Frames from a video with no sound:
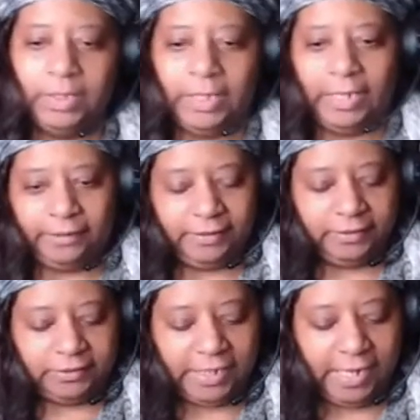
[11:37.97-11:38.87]
a
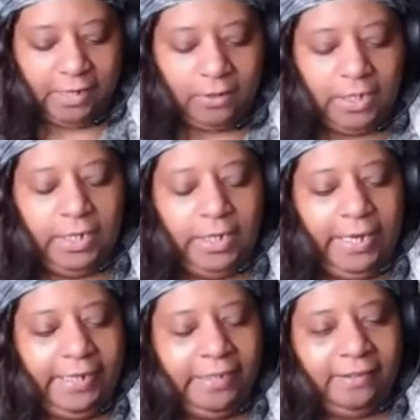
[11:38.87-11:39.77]
dish towel, a
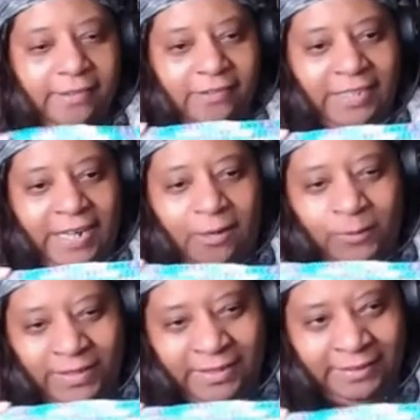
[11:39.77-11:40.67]
hanging dish towel
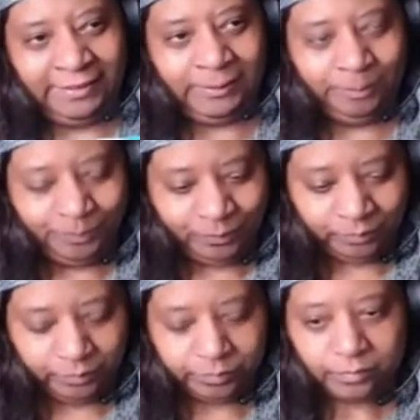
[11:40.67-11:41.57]
with this.
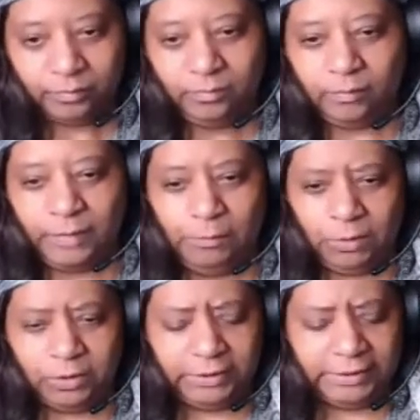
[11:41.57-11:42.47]
And we're
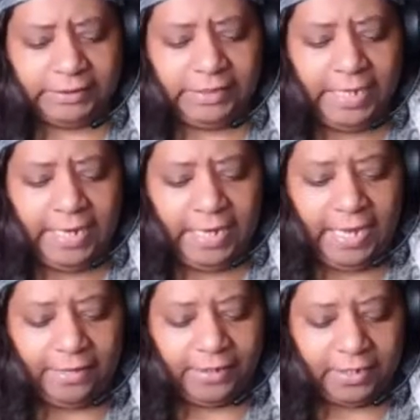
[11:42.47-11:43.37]
going to see
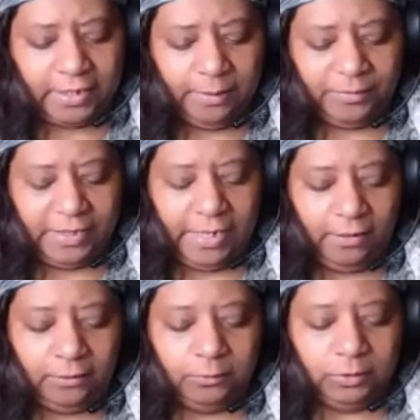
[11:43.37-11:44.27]
how that comes
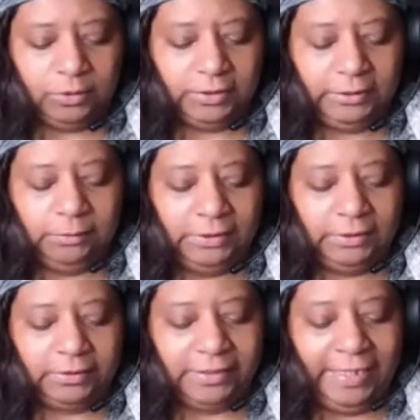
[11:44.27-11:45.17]
out. We're going to see what it
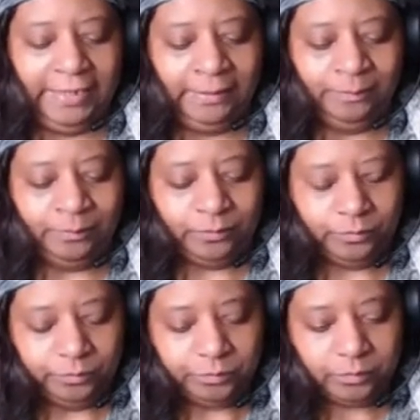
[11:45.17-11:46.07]
looks like.
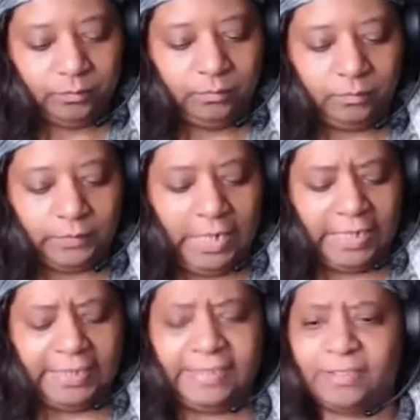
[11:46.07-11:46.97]
I
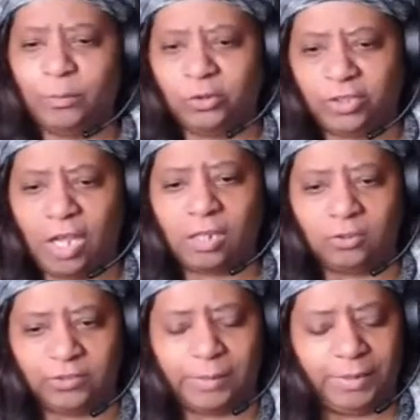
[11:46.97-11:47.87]
got to get some more
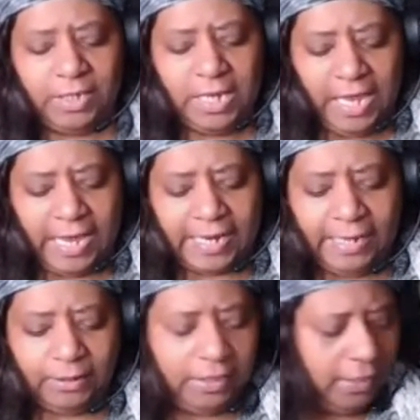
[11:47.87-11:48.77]
toggles. I know I
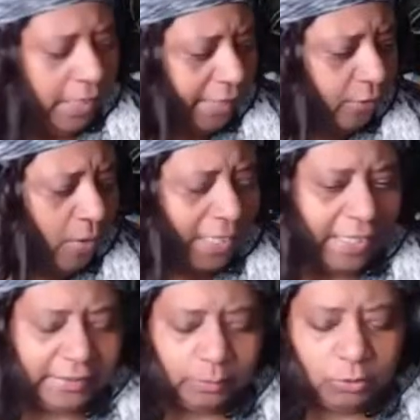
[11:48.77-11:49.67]

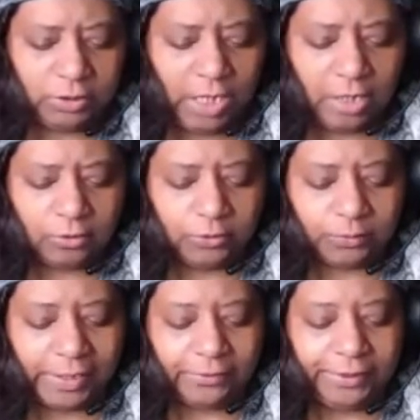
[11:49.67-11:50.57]
got some more toggles
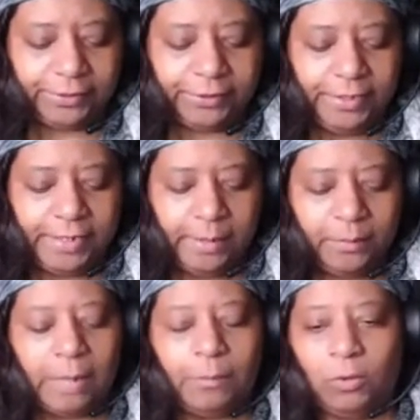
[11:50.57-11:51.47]
around here,
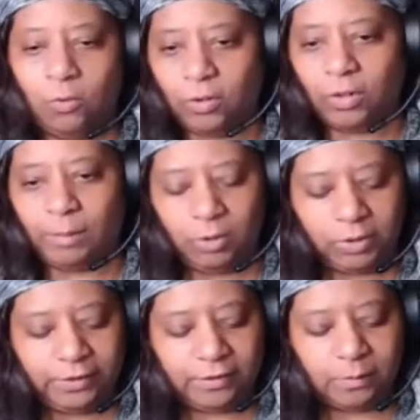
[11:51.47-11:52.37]
but I'm going to
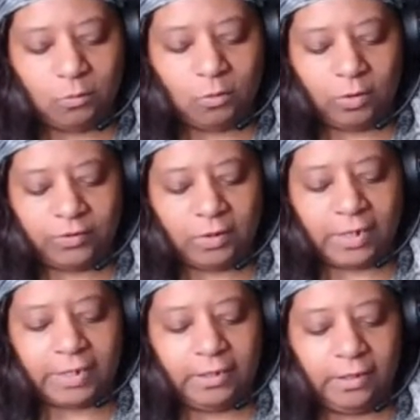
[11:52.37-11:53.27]
get some more so
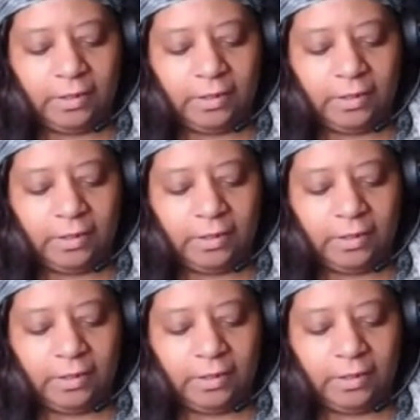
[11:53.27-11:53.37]
I can